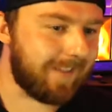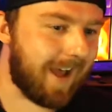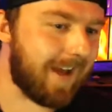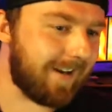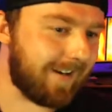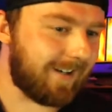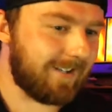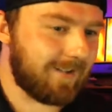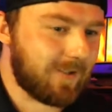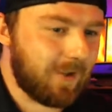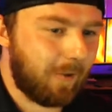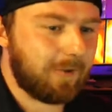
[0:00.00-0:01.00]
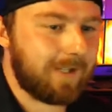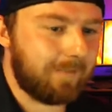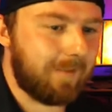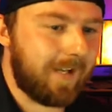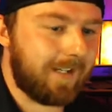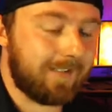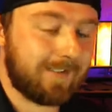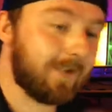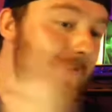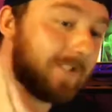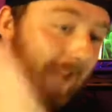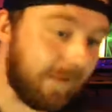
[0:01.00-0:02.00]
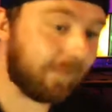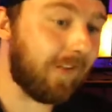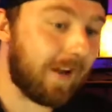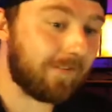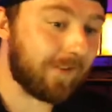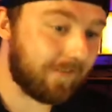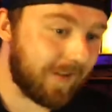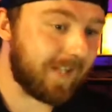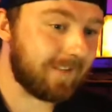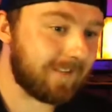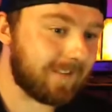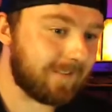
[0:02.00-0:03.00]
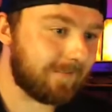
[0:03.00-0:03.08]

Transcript: that in a consulting Vegas. So Safe Life Defense,